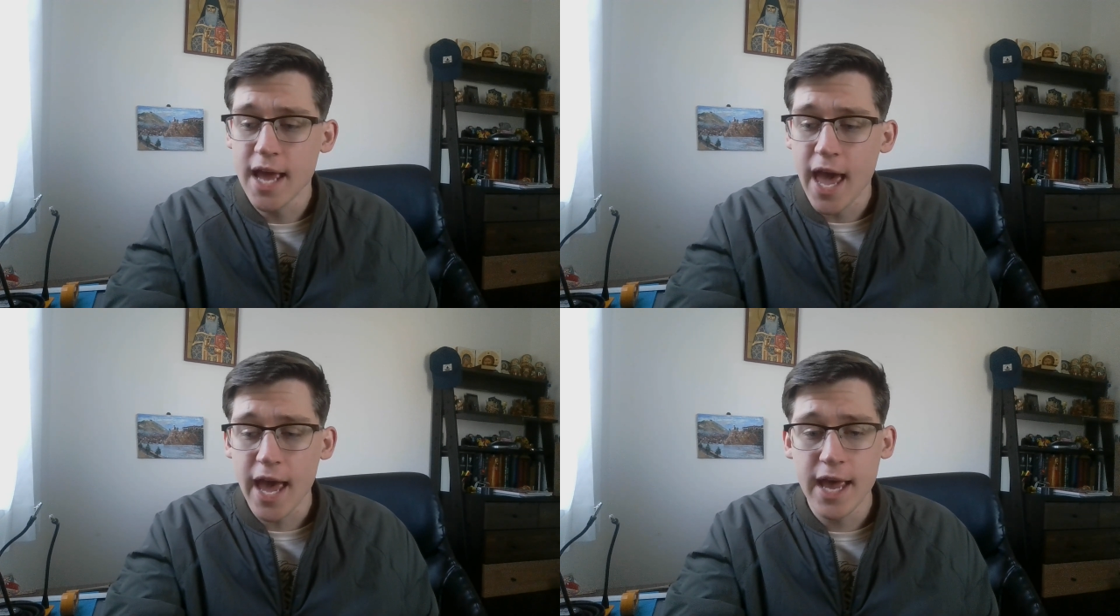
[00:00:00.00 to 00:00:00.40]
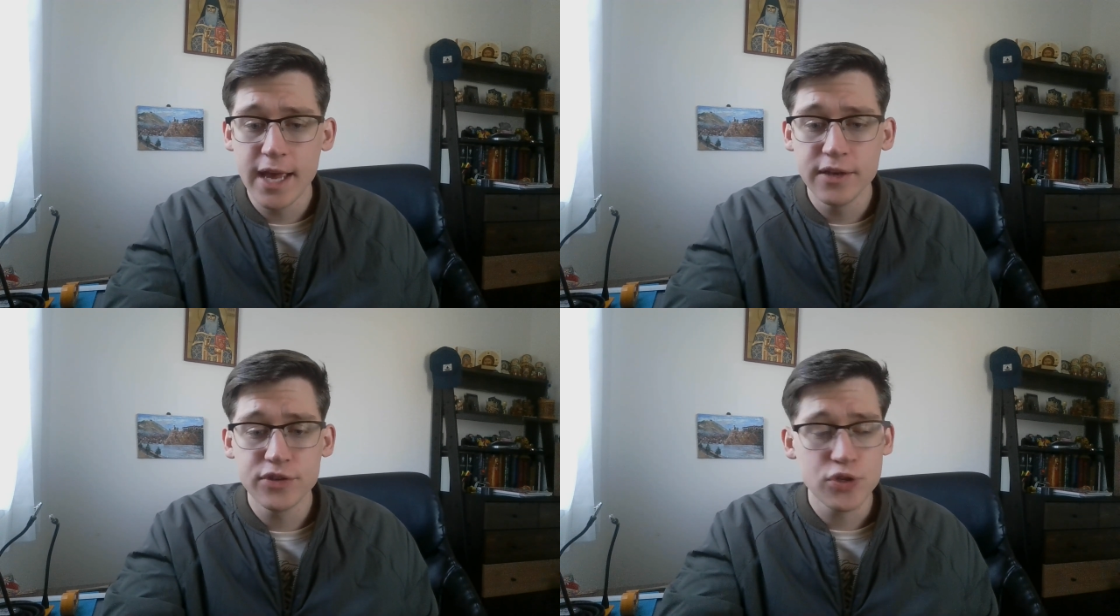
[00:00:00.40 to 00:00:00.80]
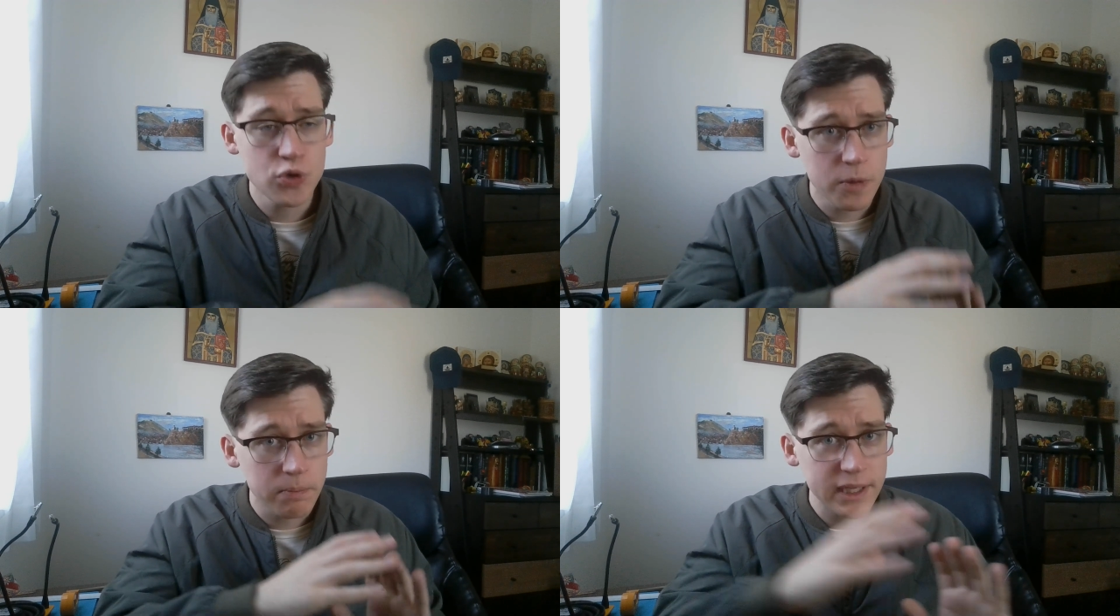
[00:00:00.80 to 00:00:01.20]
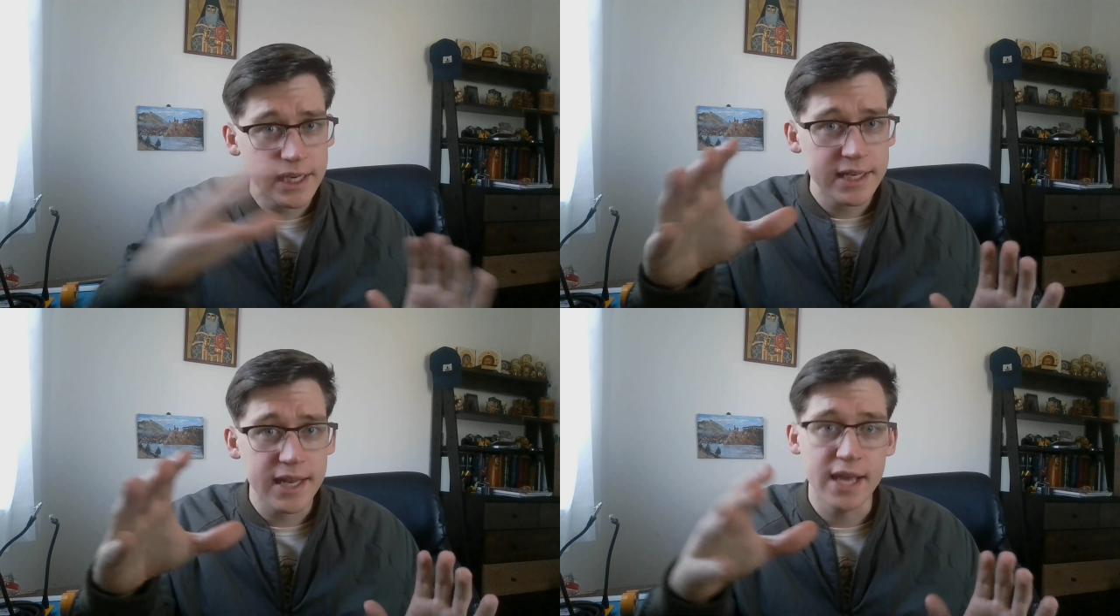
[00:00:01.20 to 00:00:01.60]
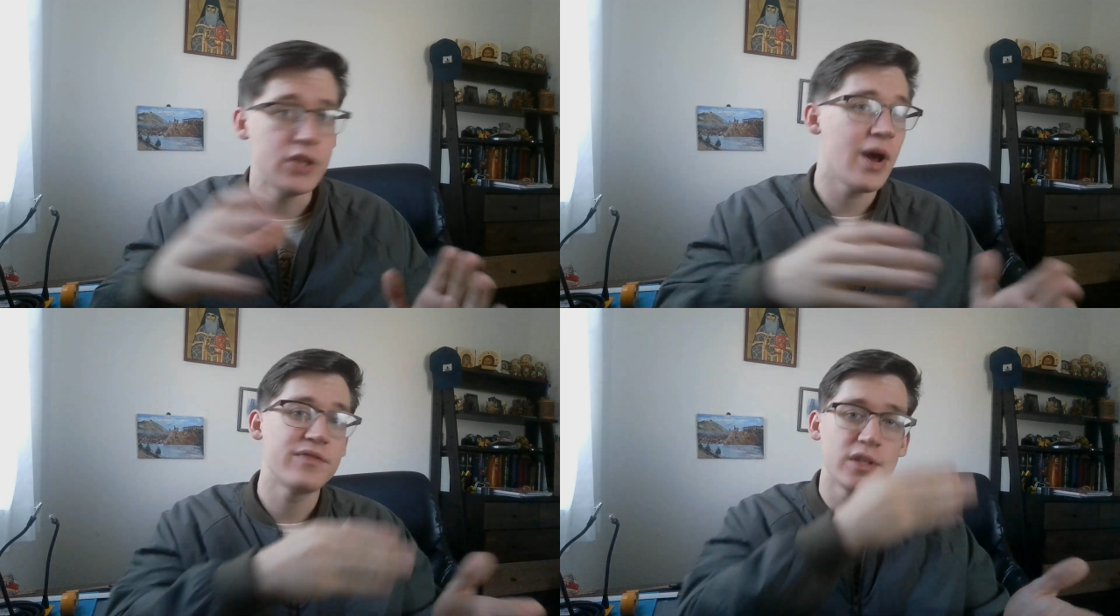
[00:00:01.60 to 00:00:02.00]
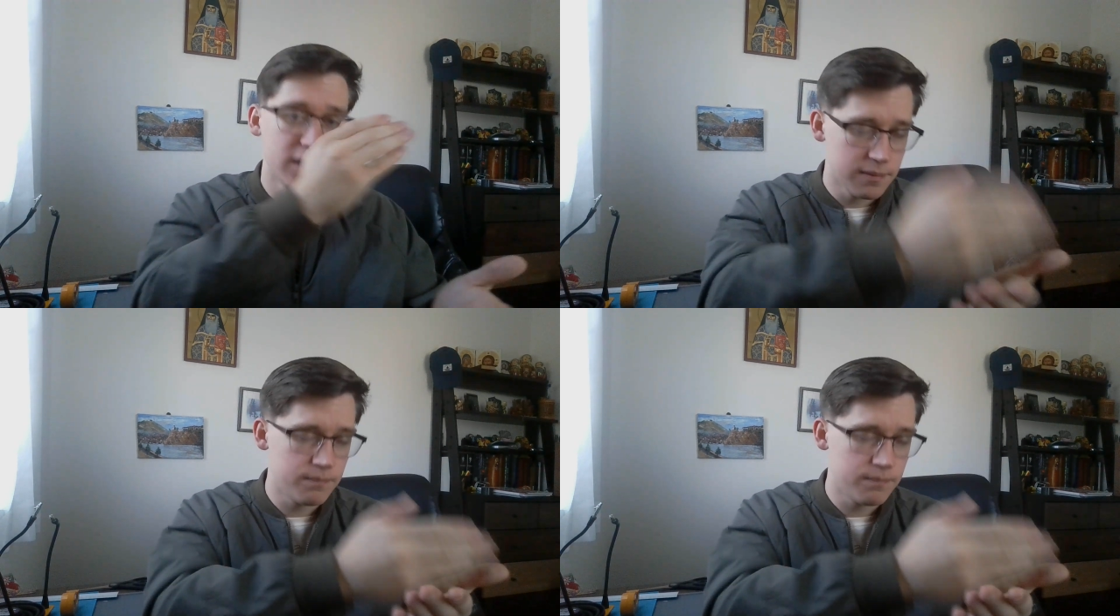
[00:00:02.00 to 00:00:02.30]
And you complete it, and you have to,